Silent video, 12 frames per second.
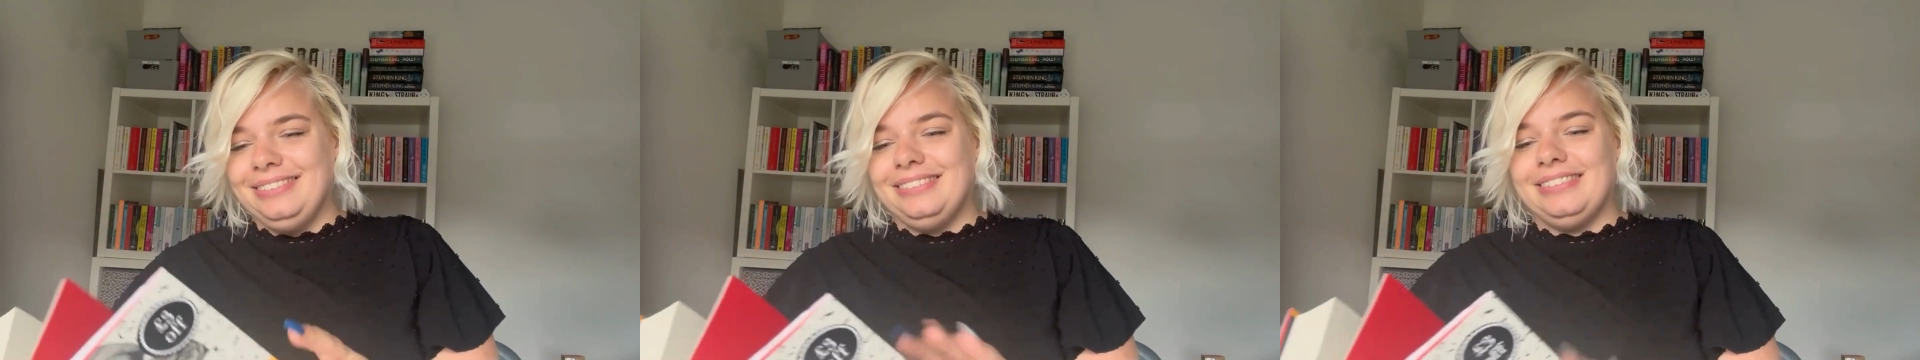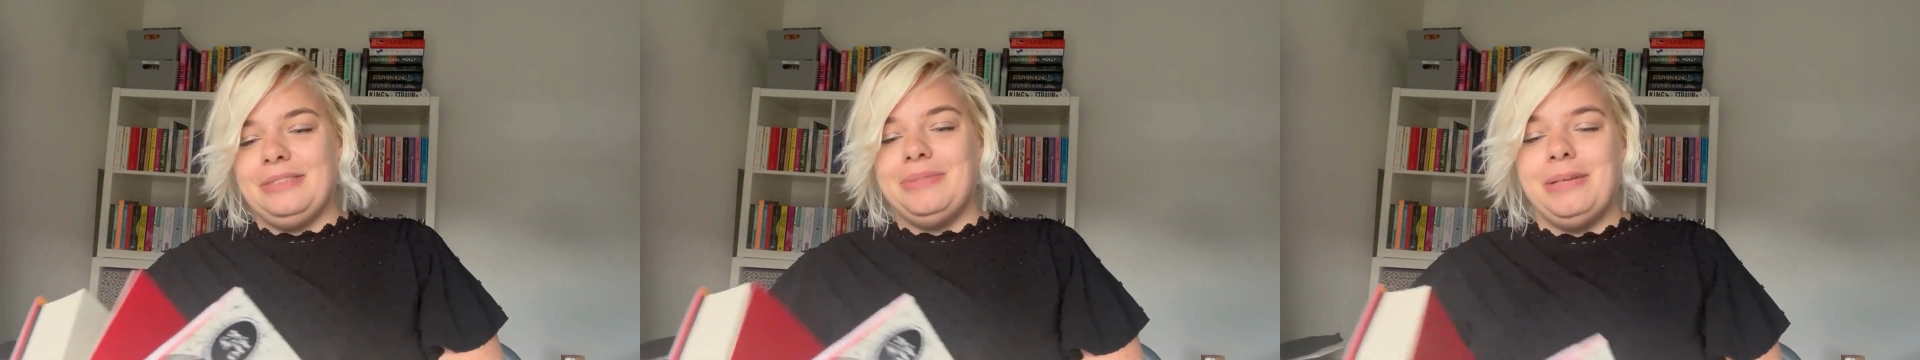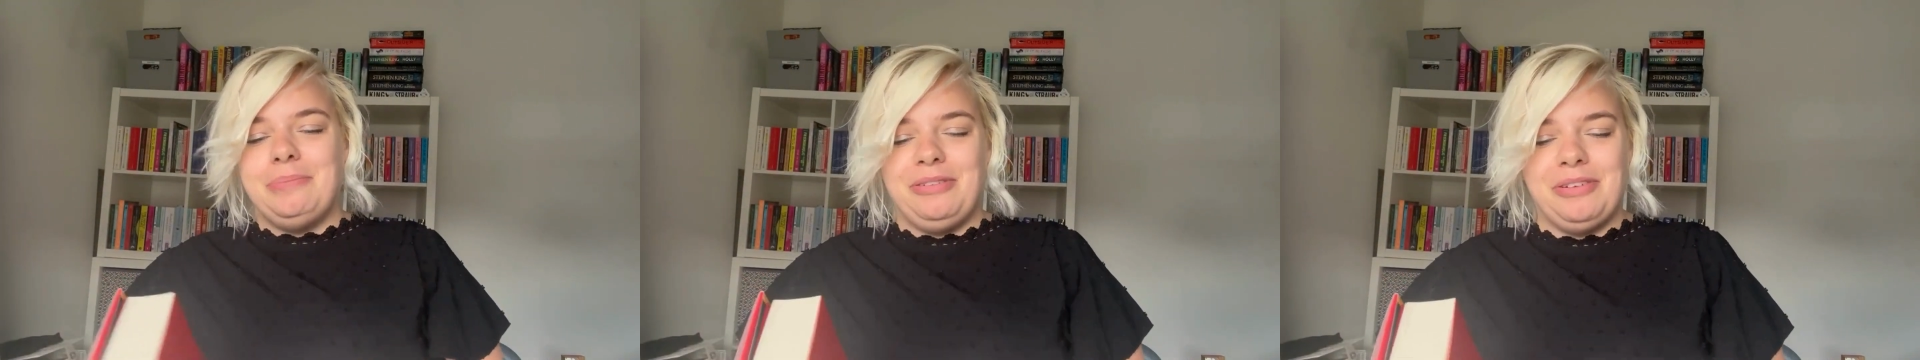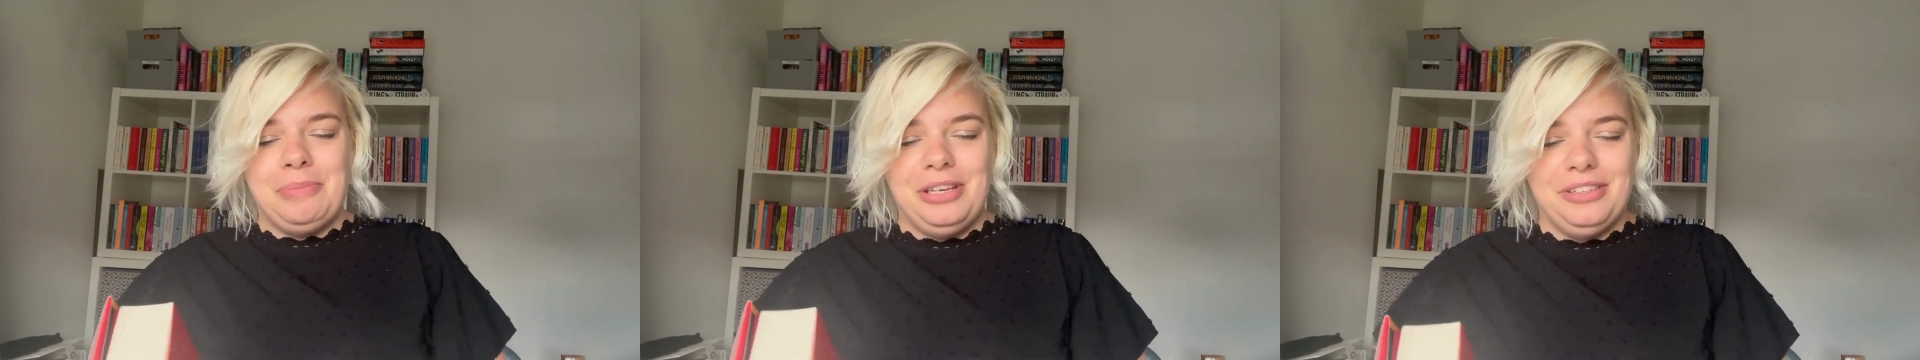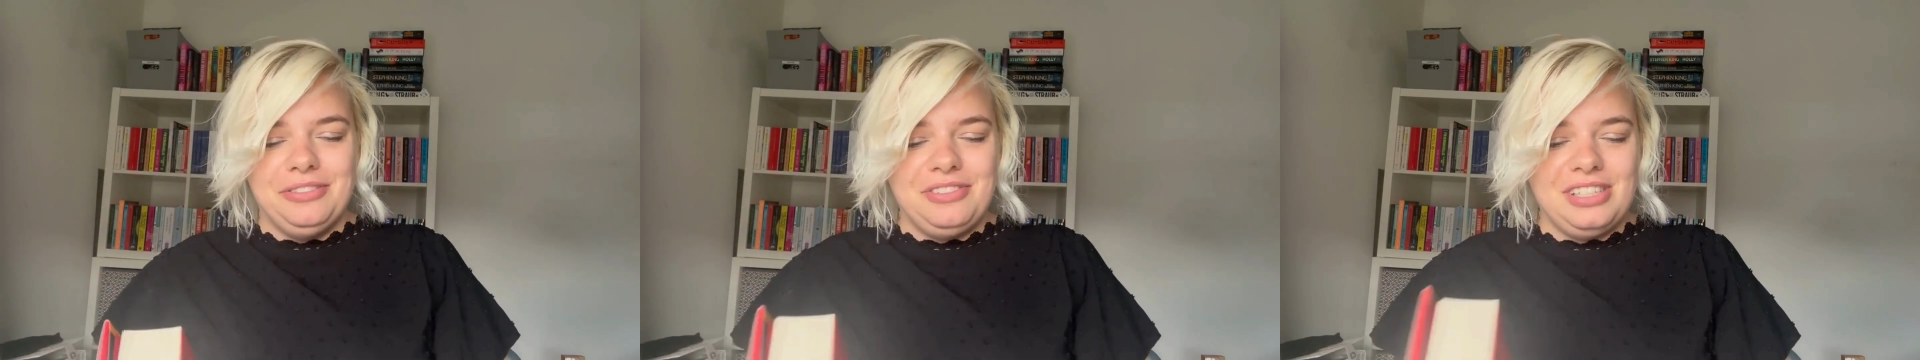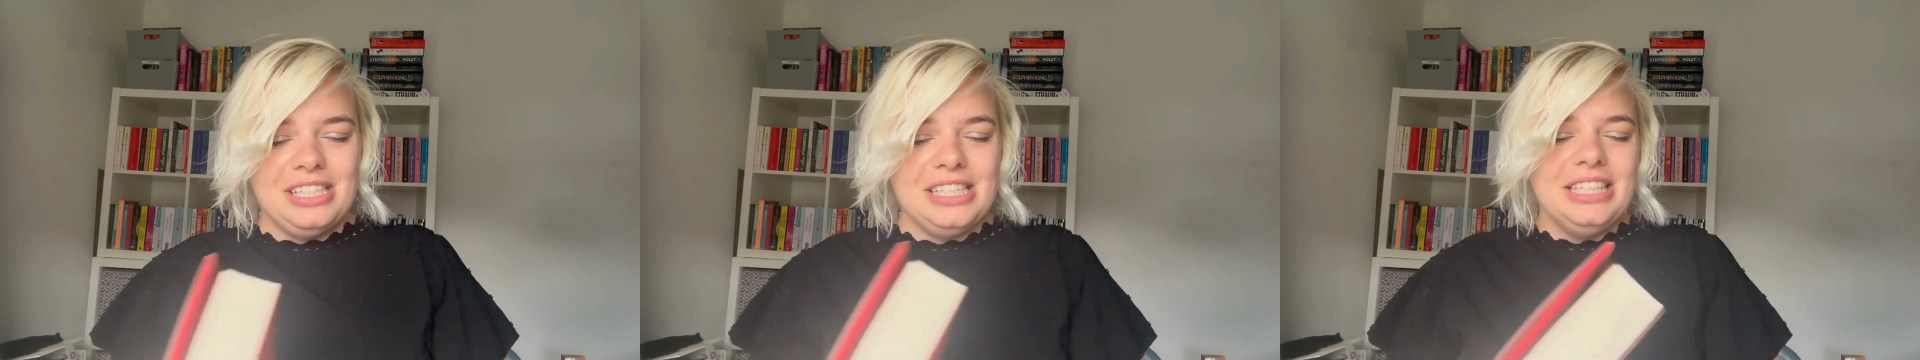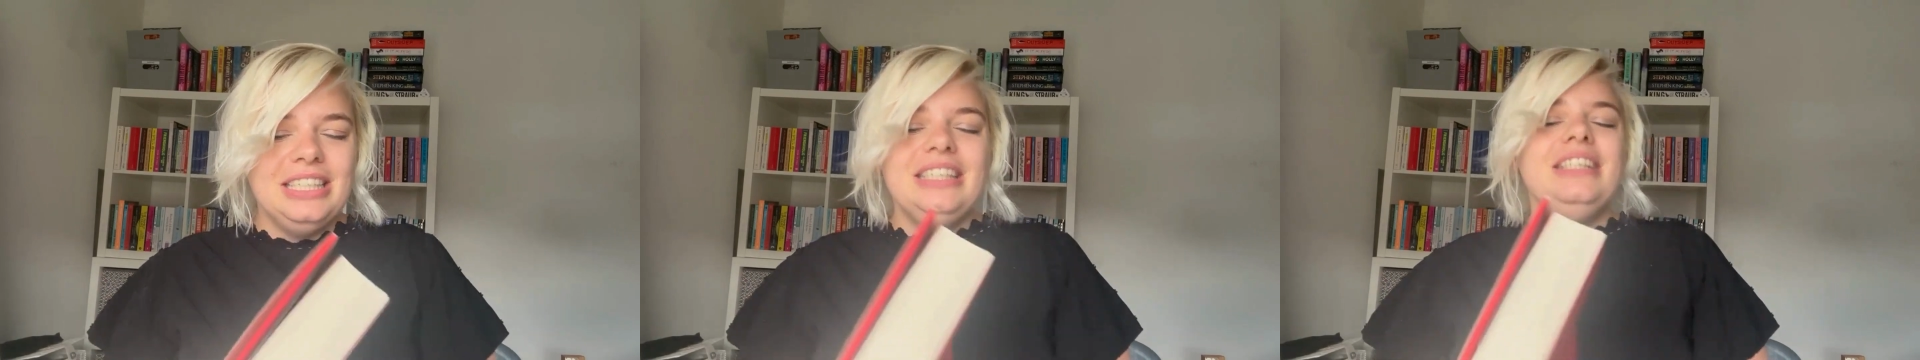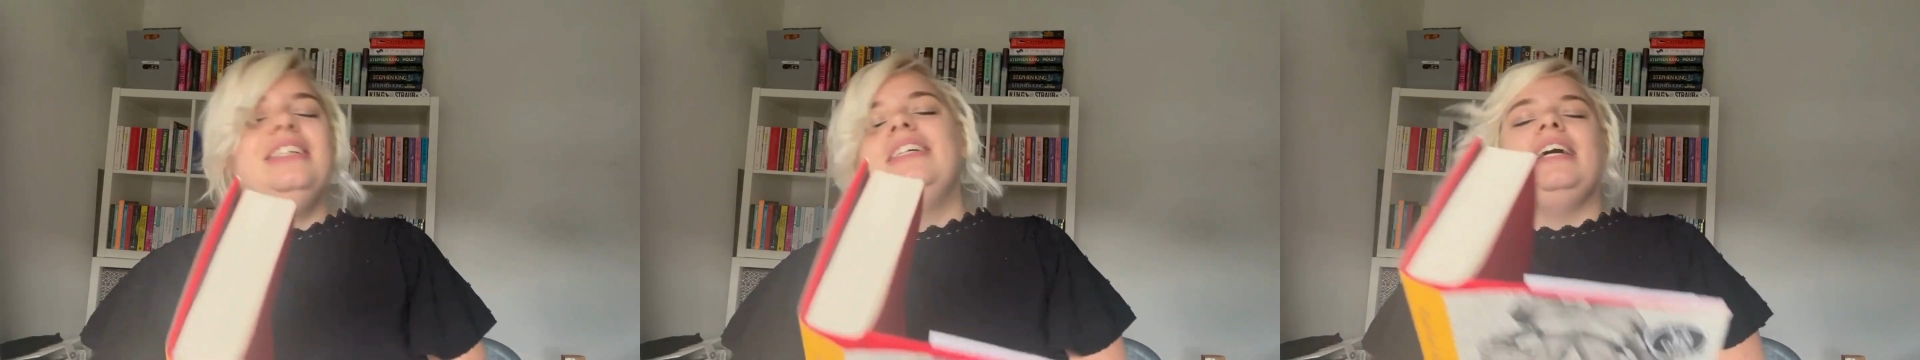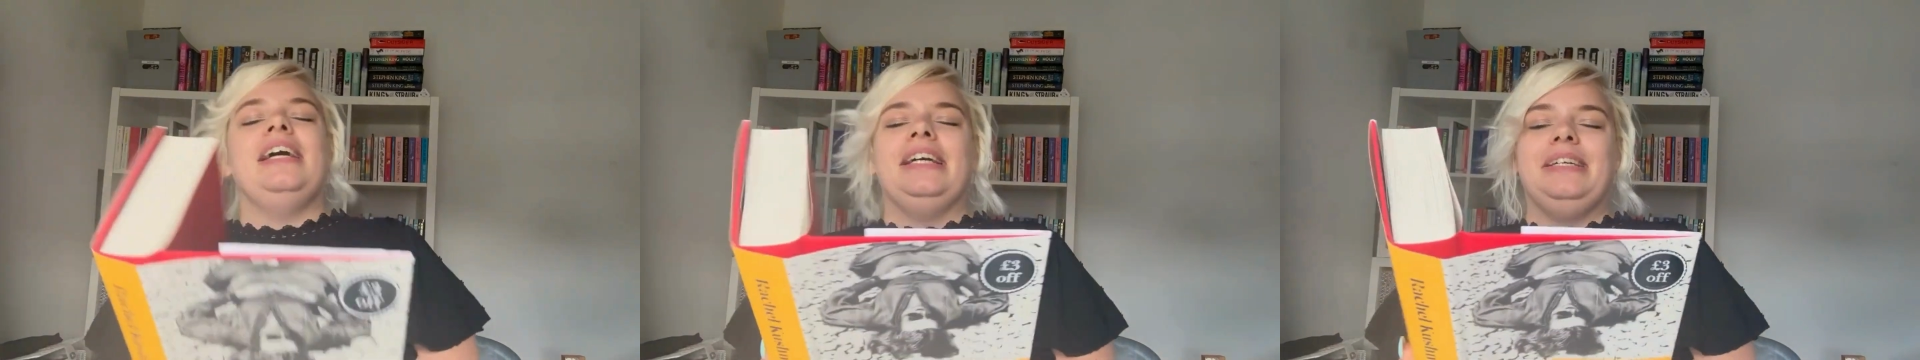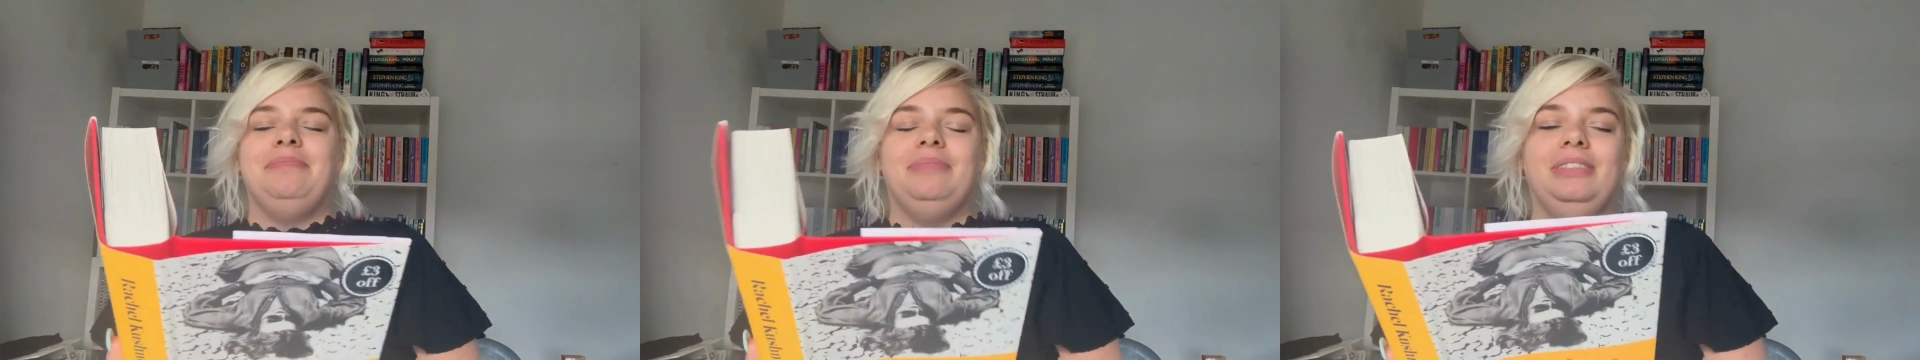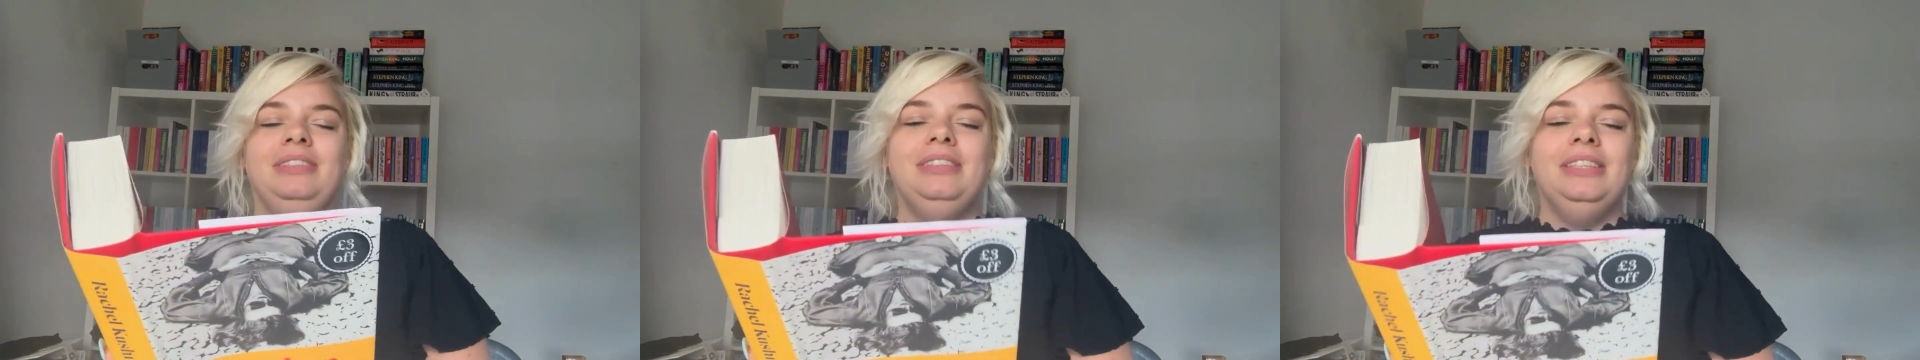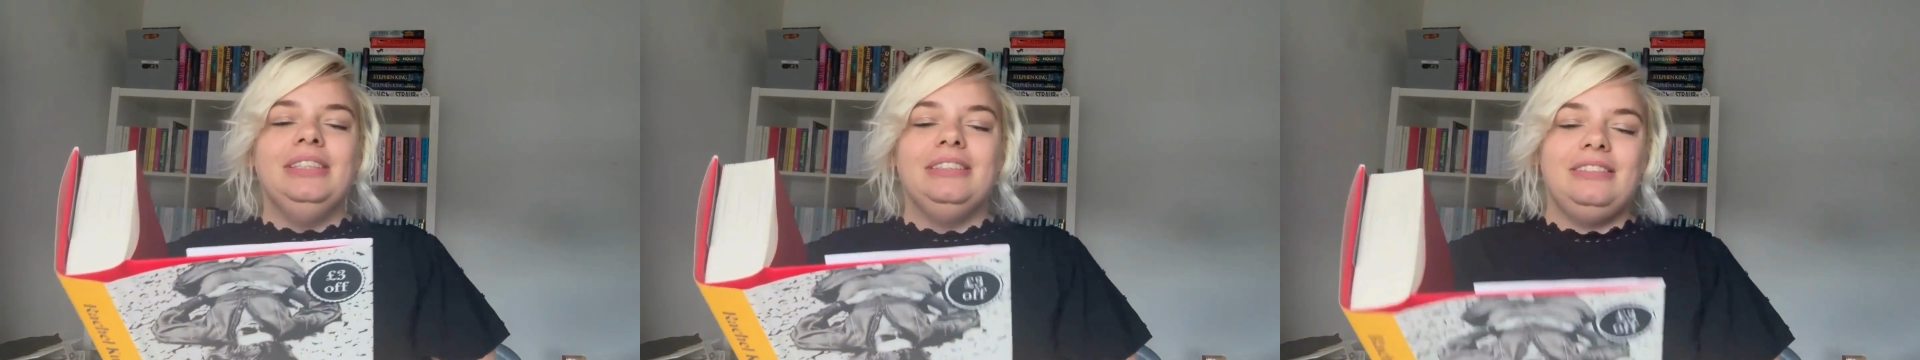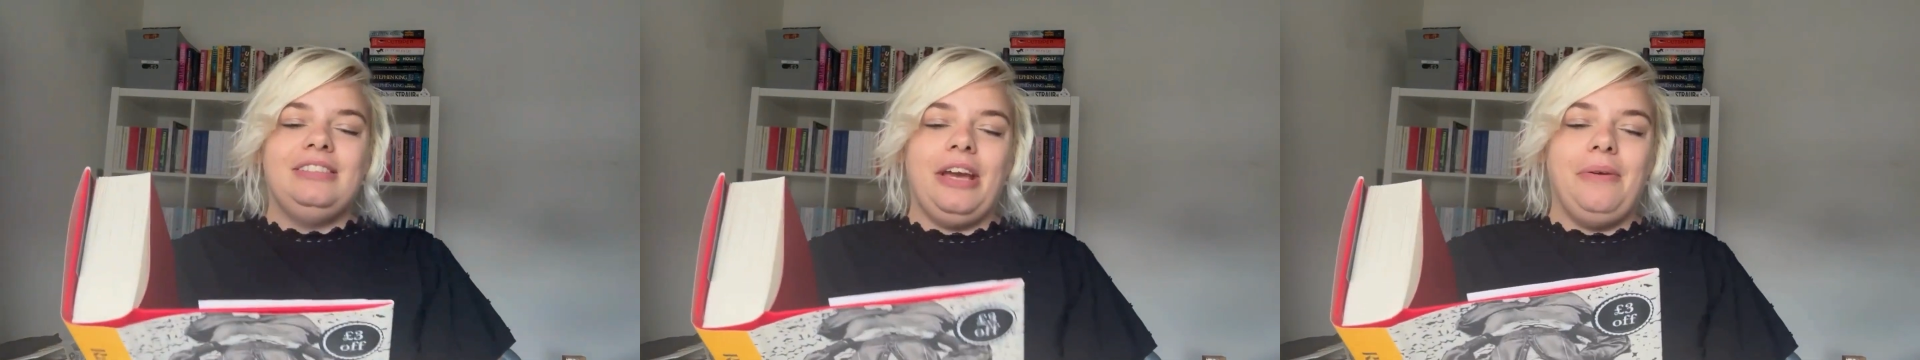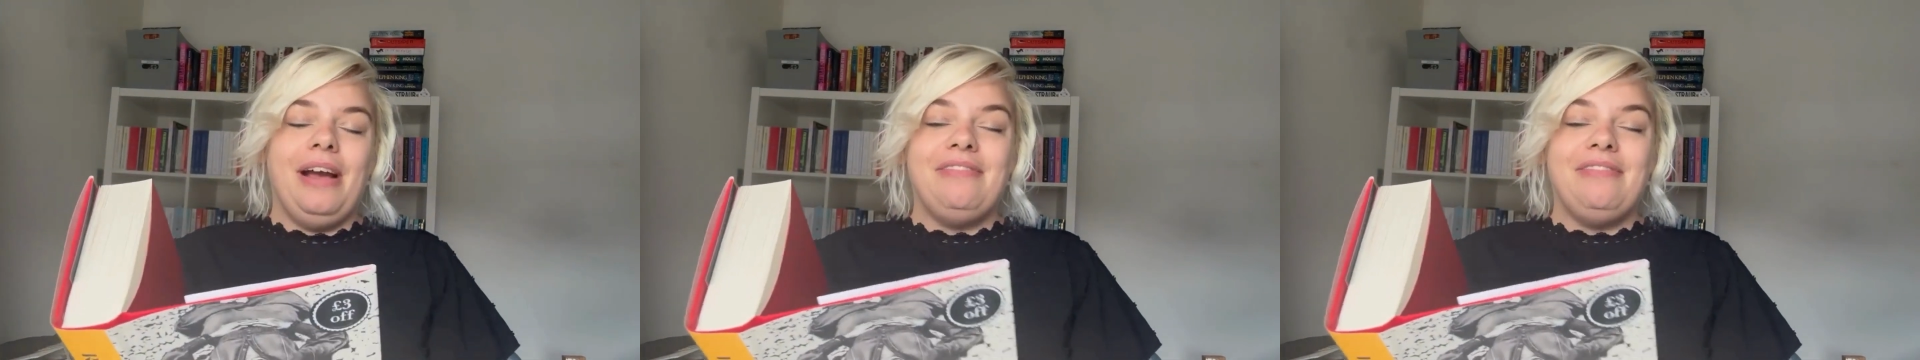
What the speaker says: They will be removed. So